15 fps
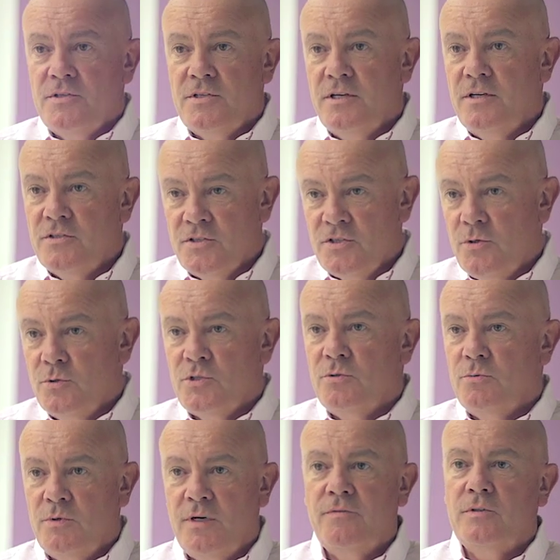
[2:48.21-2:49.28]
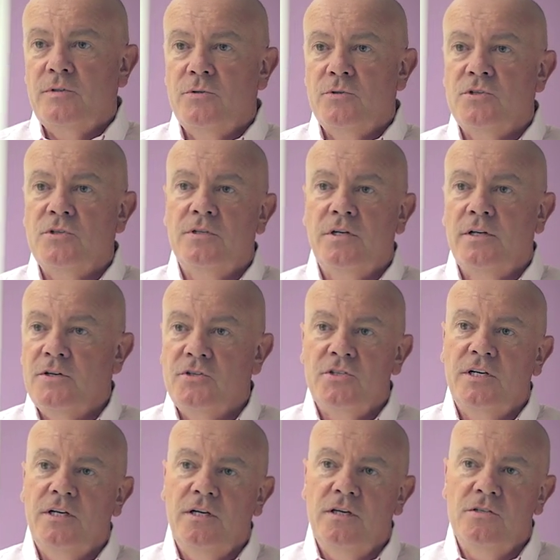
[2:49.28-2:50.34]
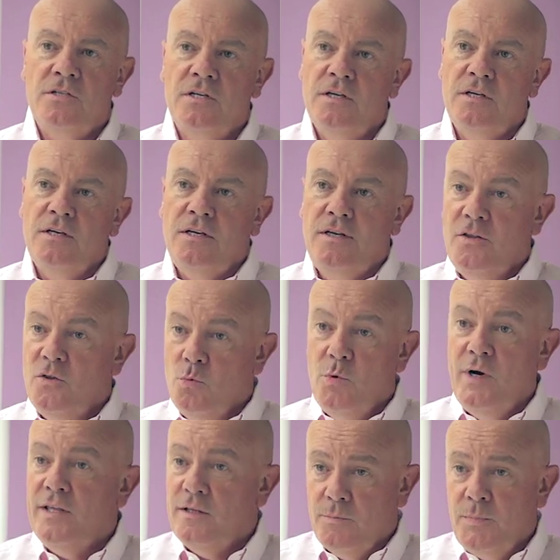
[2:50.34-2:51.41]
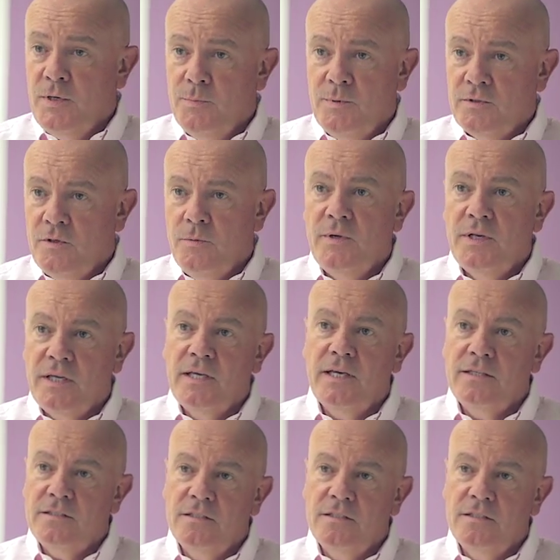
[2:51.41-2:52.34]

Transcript: is a social revolution and a change in the way that people communicate